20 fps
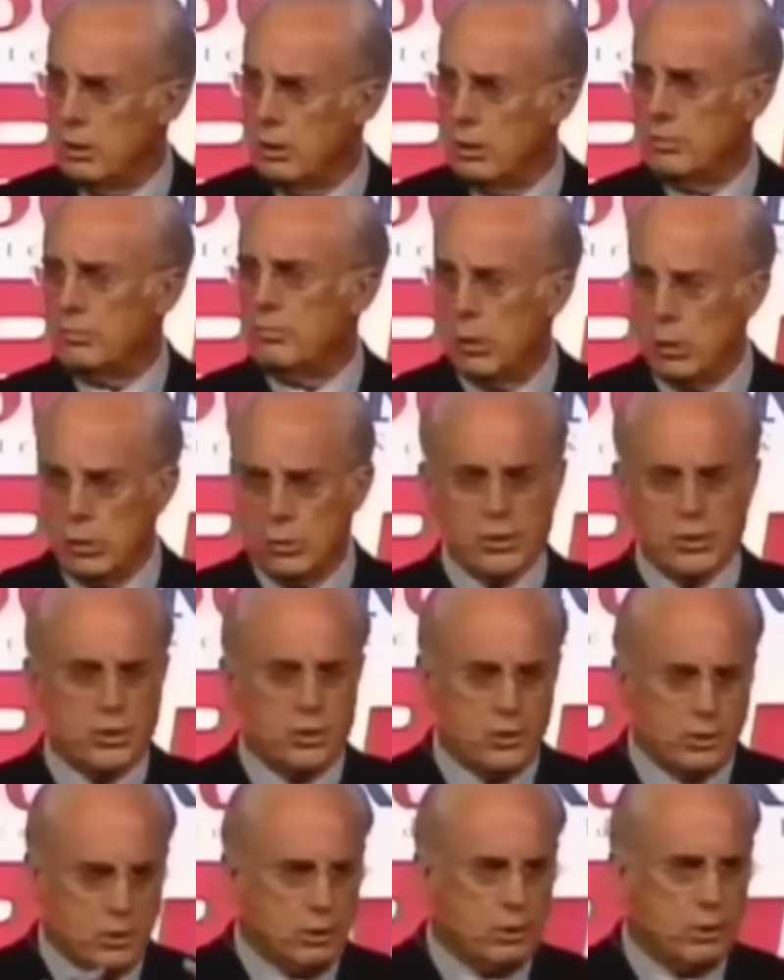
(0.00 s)
of
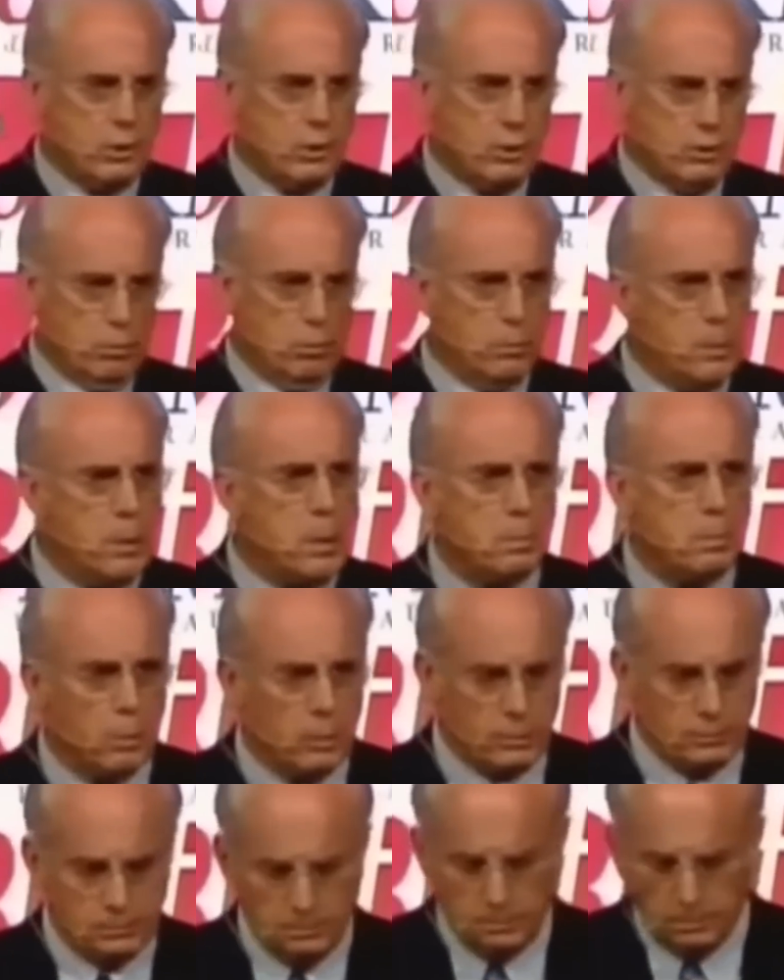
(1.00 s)
Moses to the
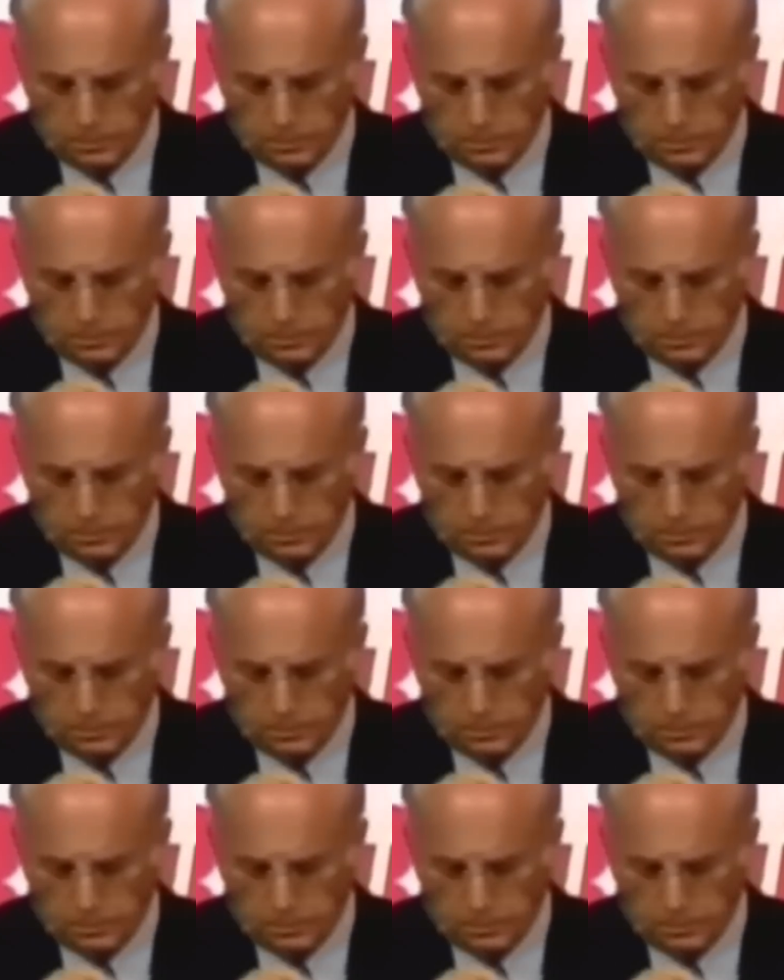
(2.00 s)
people.